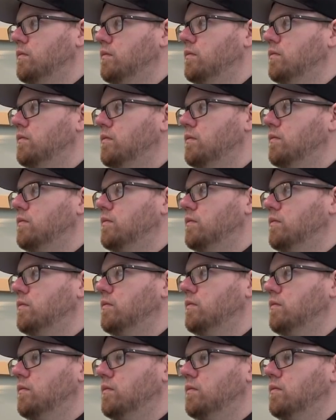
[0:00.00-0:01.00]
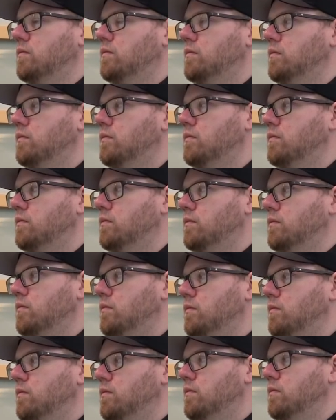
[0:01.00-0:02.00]

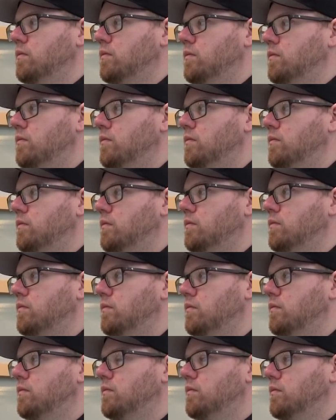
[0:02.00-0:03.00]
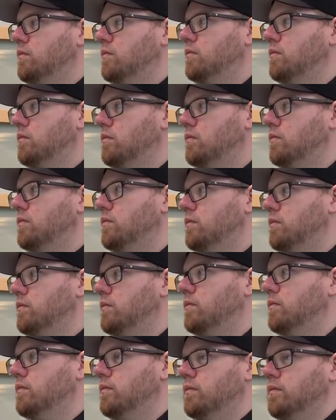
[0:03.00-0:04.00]

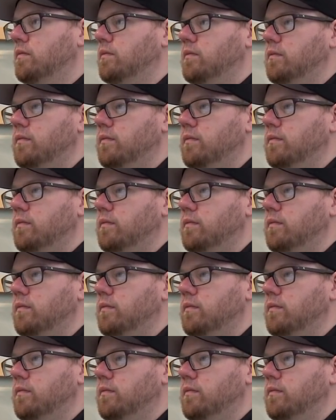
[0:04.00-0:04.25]
This person isn't speaking.